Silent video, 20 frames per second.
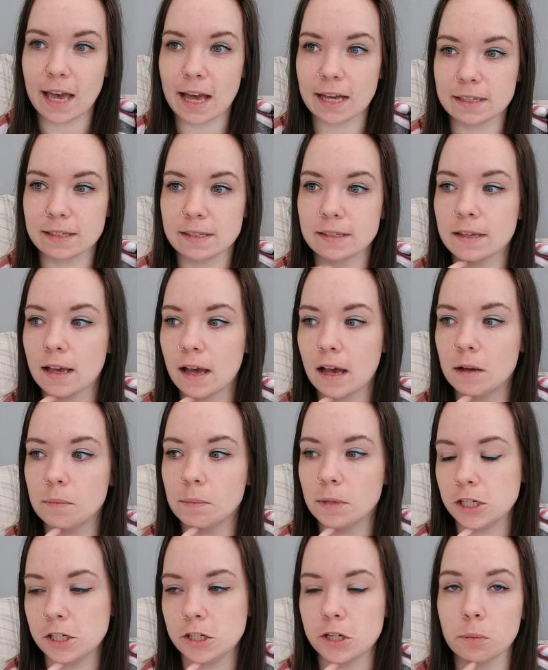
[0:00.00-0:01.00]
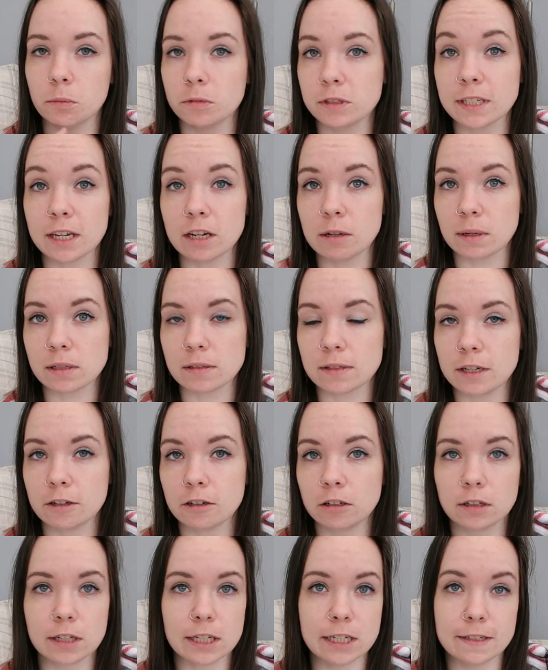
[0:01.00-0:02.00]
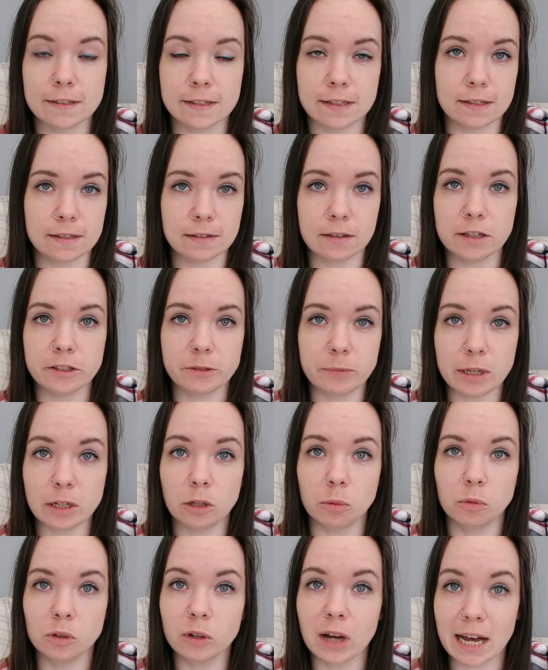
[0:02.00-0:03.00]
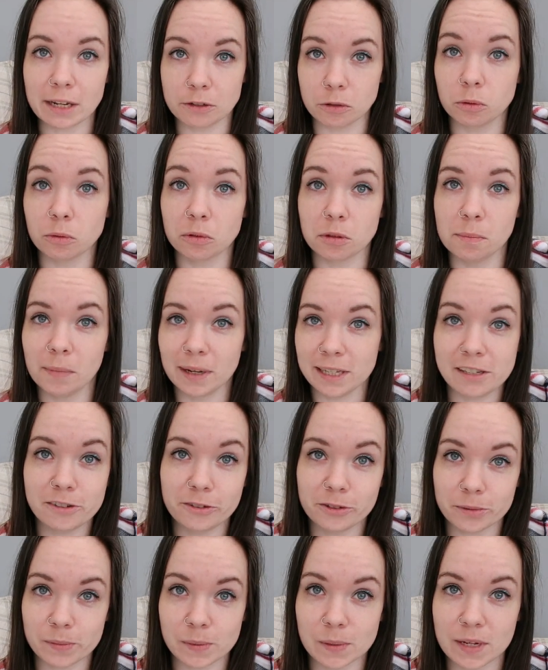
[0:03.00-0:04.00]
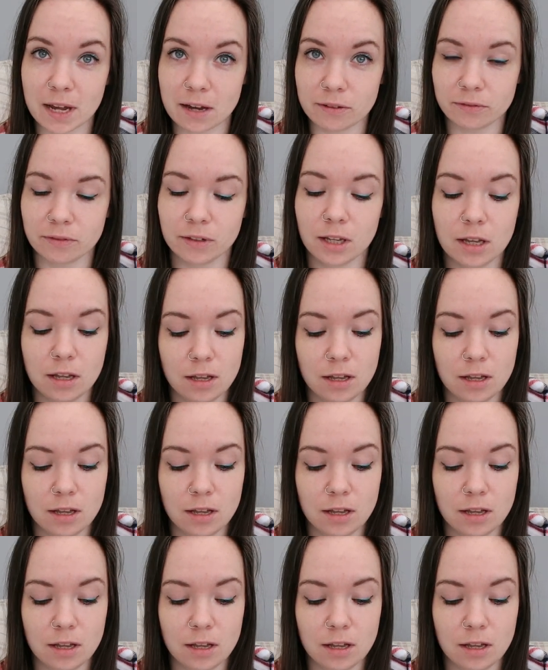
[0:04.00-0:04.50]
guess, and you don't want to hear about serial killers. This is going to be a lot more adult than my usual stuff.